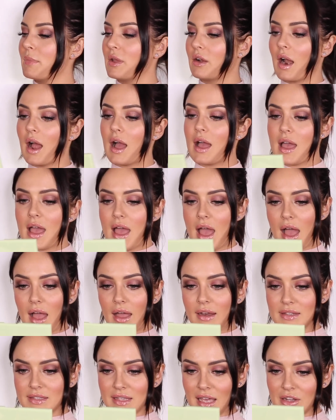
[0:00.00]
mirror,
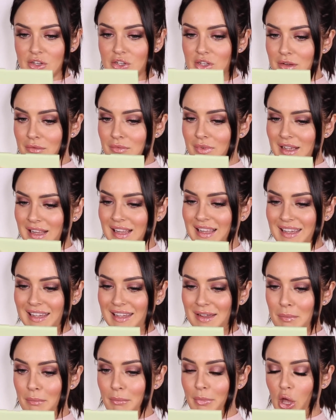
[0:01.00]
and it's actually
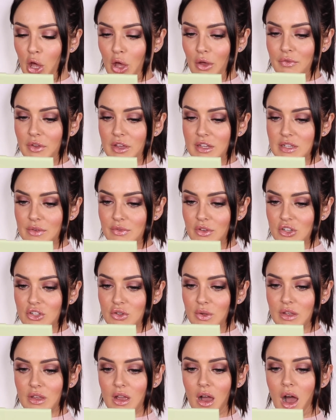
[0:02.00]
really perfect if you're
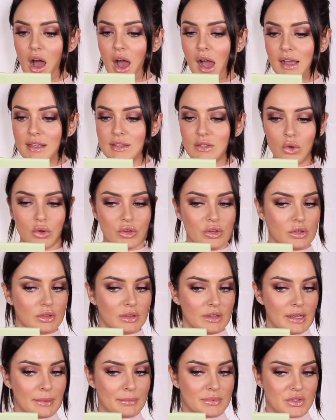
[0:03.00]
doing your eyes or your
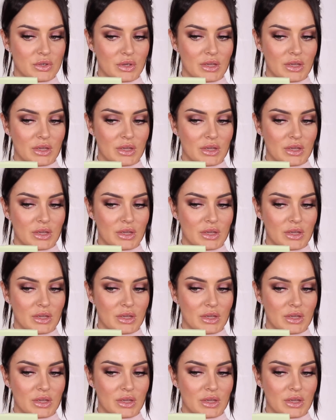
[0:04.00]
lips.